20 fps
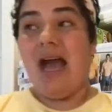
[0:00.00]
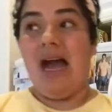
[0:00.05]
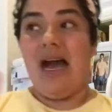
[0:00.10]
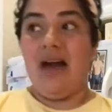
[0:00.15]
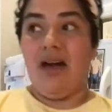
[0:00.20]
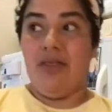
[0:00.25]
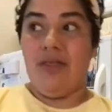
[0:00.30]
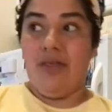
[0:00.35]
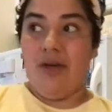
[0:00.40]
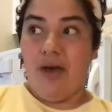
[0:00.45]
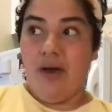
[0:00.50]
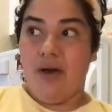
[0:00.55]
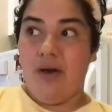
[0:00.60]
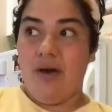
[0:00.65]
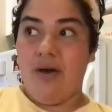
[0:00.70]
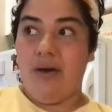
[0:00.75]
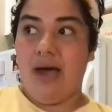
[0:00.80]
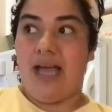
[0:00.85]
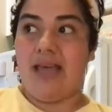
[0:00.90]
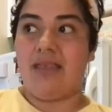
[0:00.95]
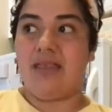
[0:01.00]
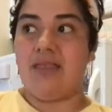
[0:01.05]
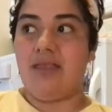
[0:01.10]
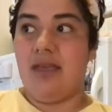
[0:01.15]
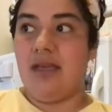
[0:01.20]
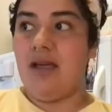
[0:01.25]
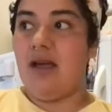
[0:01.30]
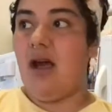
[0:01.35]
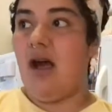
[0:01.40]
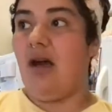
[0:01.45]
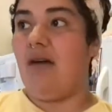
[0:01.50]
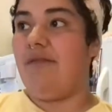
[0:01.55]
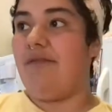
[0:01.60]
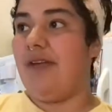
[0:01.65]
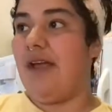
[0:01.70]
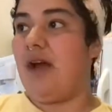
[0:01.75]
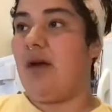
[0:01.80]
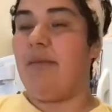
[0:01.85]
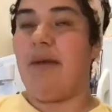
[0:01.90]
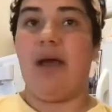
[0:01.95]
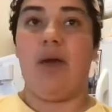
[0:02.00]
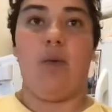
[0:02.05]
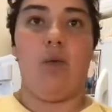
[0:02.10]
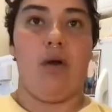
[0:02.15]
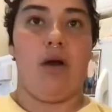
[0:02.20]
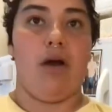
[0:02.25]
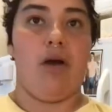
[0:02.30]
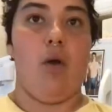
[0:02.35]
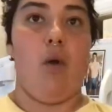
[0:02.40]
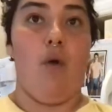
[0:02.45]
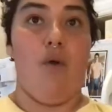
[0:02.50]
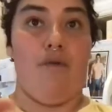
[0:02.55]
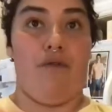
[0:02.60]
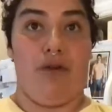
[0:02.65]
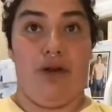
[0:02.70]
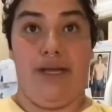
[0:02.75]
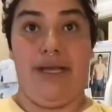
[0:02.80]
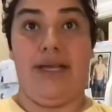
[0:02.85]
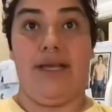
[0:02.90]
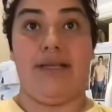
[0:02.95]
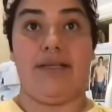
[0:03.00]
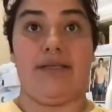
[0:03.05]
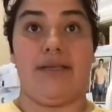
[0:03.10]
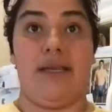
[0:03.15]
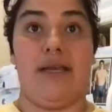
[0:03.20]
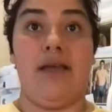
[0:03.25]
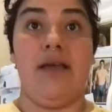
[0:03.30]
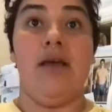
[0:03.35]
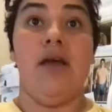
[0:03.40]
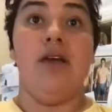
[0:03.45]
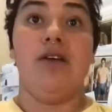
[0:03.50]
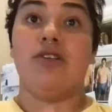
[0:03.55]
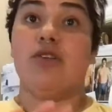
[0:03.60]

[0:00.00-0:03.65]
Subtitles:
although I think Javier might want over easy.